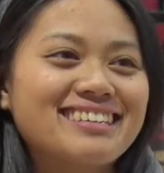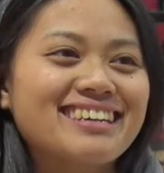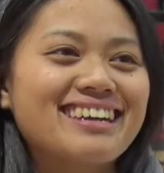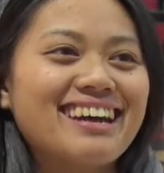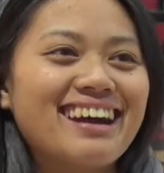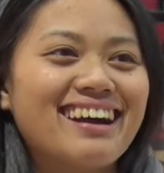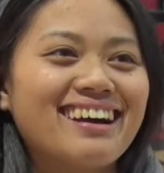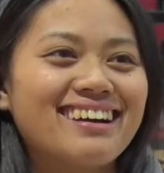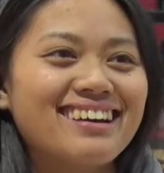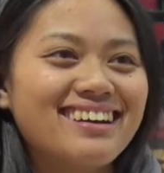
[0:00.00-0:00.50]

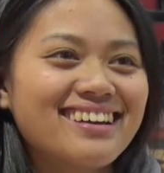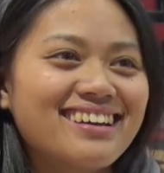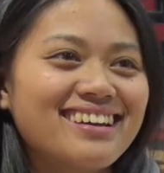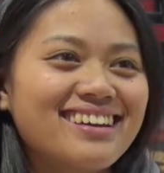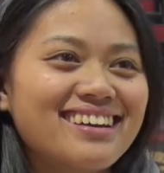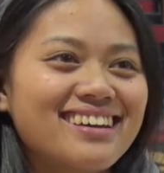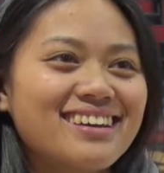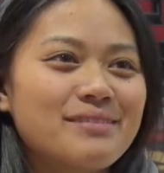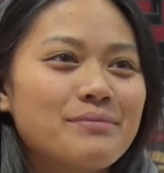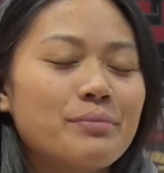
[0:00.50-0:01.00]
yeah
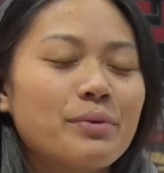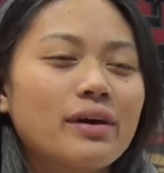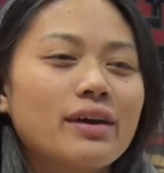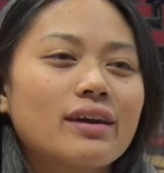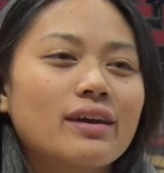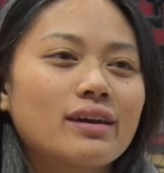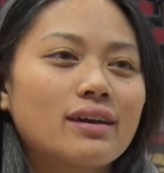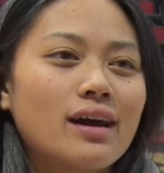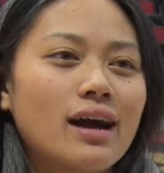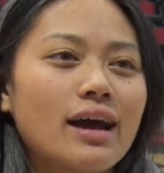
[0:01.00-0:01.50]

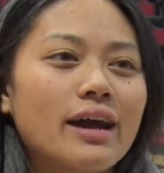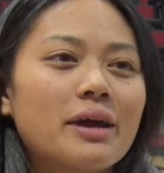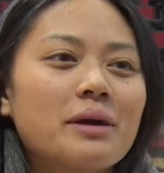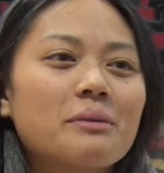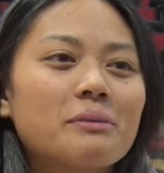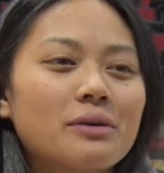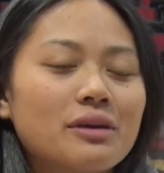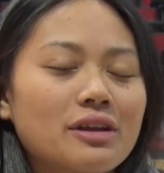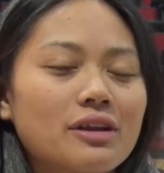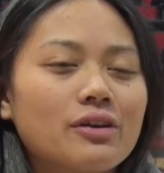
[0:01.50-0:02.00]
but I
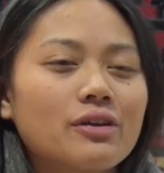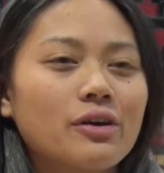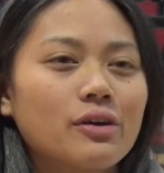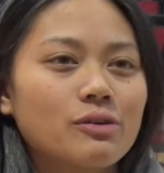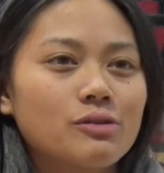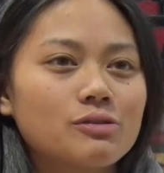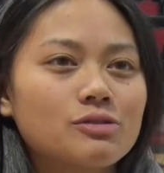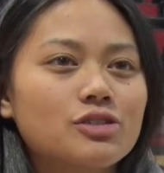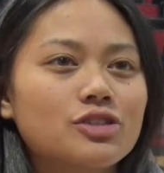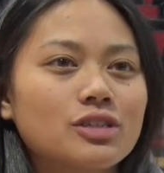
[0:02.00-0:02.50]
am going to
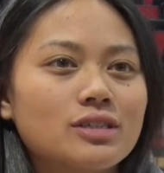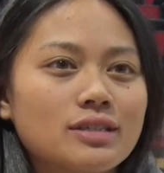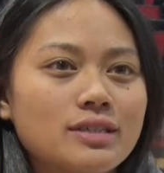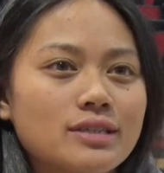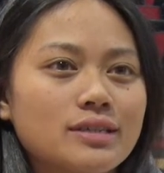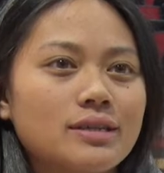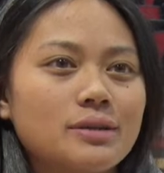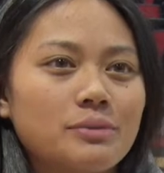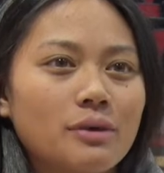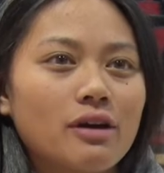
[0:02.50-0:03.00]
coach a
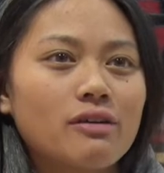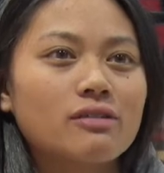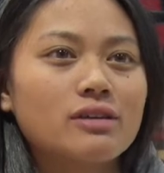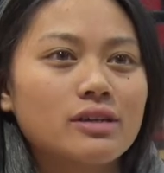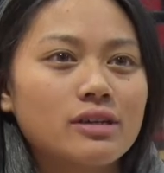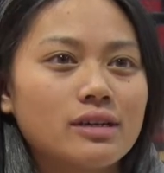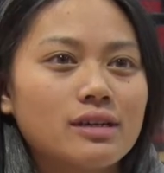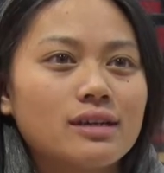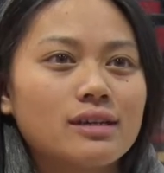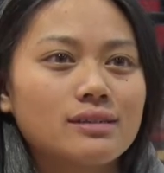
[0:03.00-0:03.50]
team out
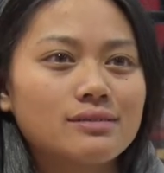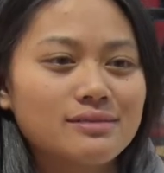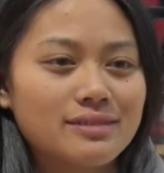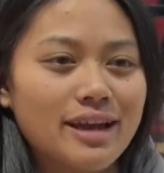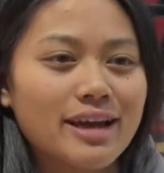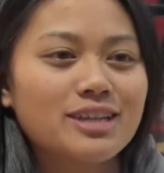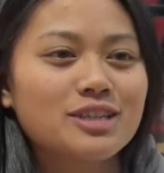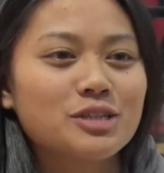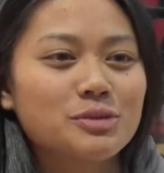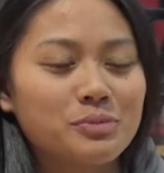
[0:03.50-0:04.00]
here
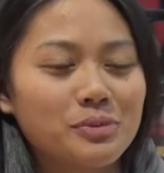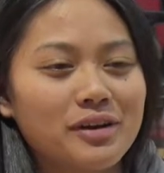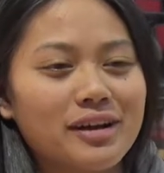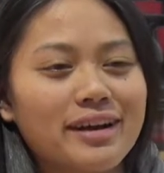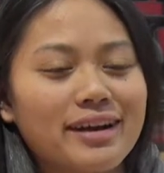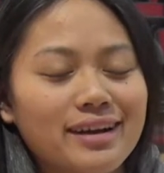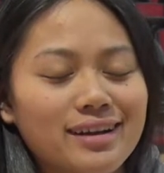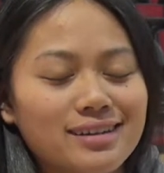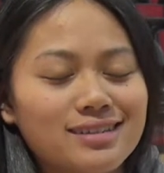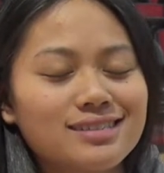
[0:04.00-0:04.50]
next
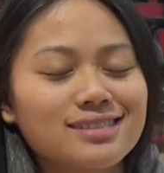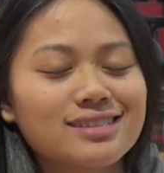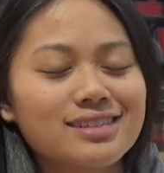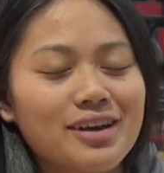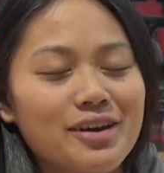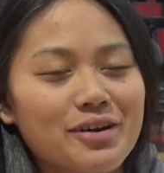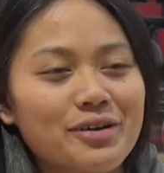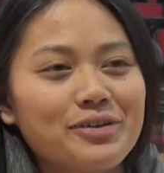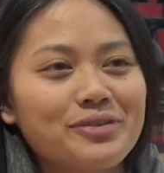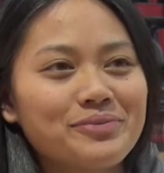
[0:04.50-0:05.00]
spring.
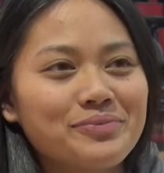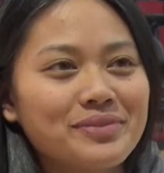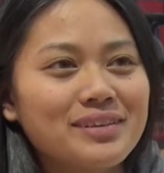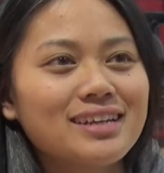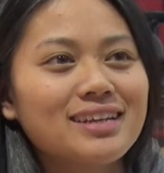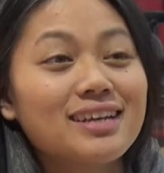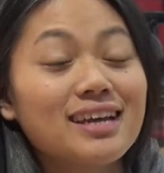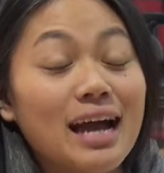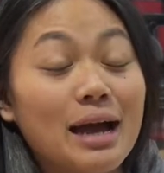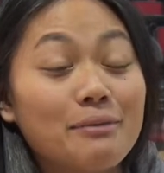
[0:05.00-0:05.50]
So
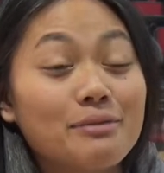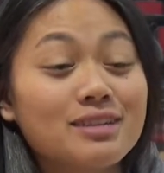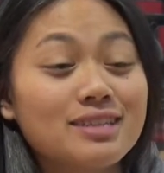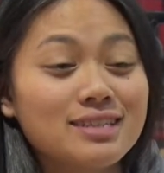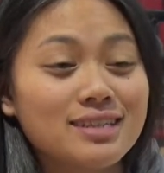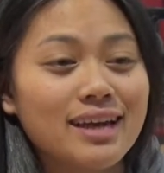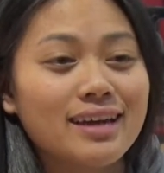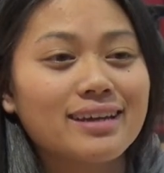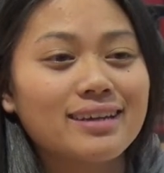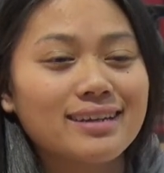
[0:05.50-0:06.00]
I'm
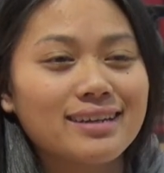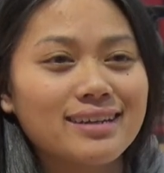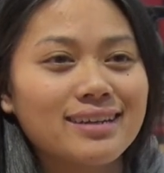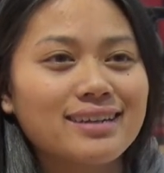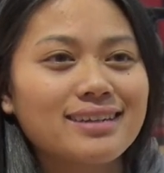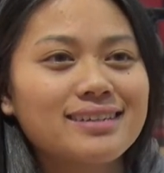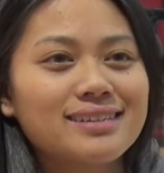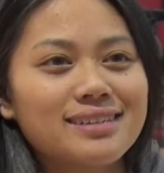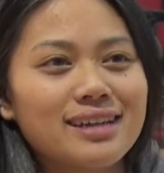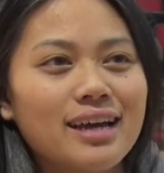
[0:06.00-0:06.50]

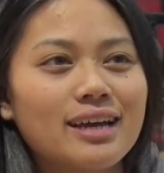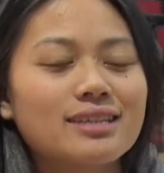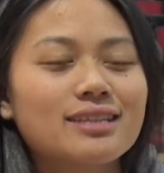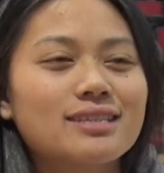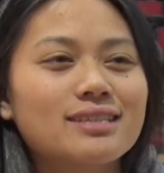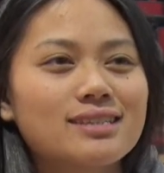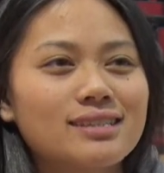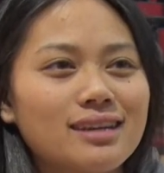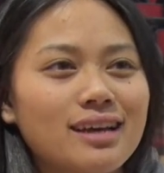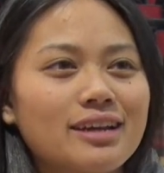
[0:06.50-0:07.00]
excited.
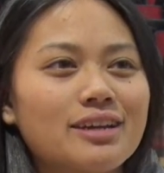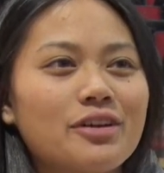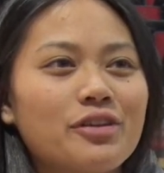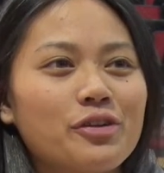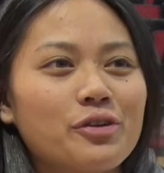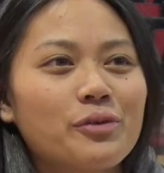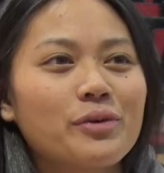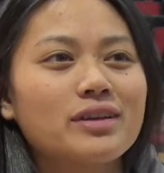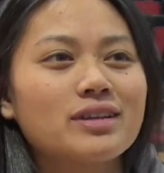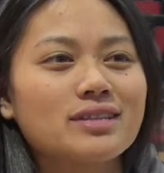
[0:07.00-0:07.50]
It's
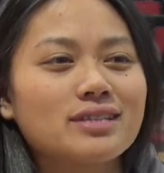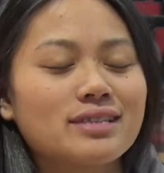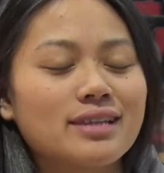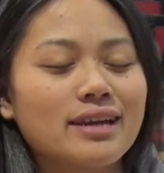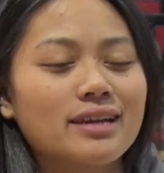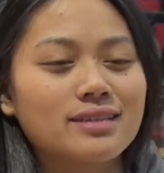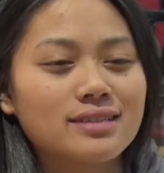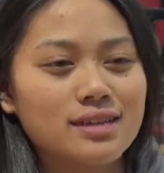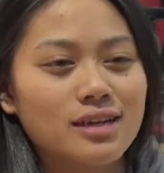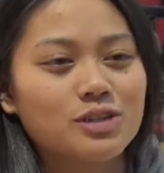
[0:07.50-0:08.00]
another way to
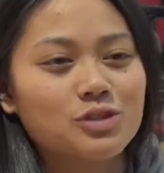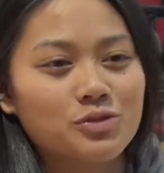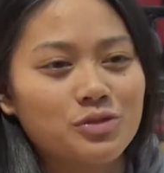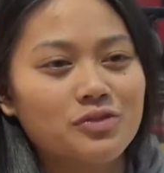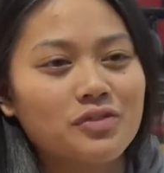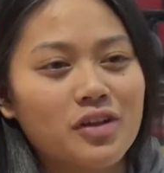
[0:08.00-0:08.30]
stay in touch with